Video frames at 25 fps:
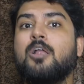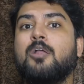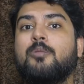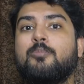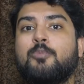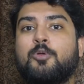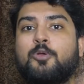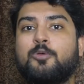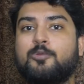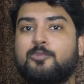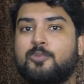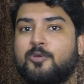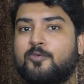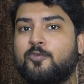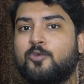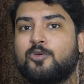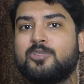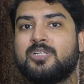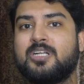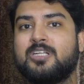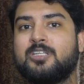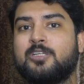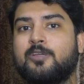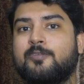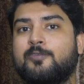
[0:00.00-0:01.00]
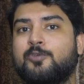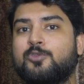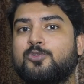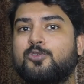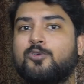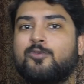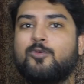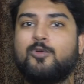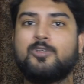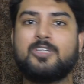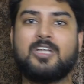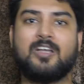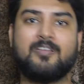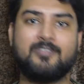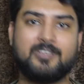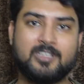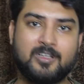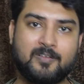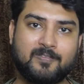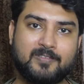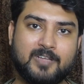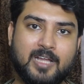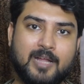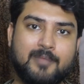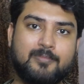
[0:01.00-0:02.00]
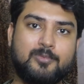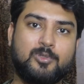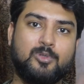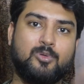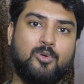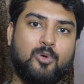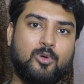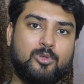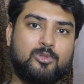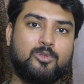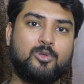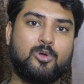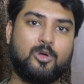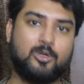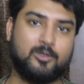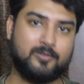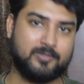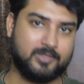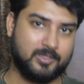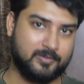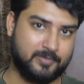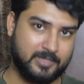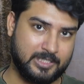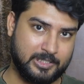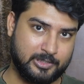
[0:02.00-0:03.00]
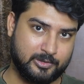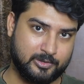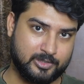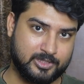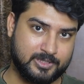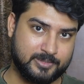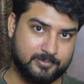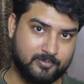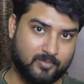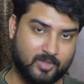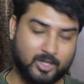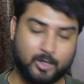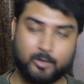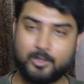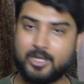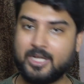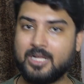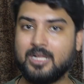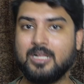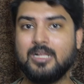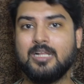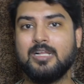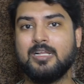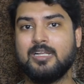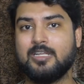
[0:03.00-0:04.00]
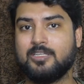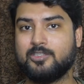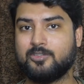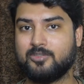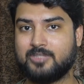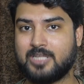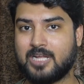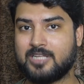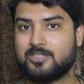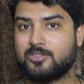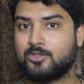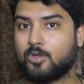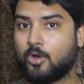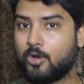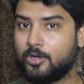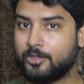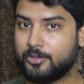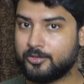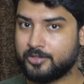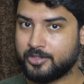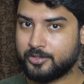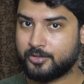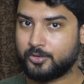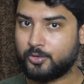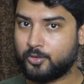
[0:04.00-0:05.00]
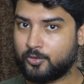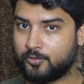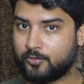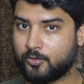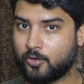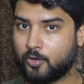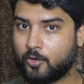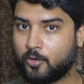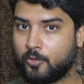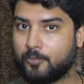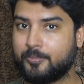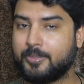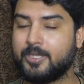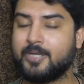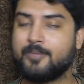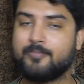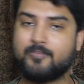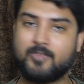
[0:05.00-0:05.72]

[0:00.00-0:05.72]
because before the interviews you won't have enough time to go through all of the videos okay so that's all you need to do for op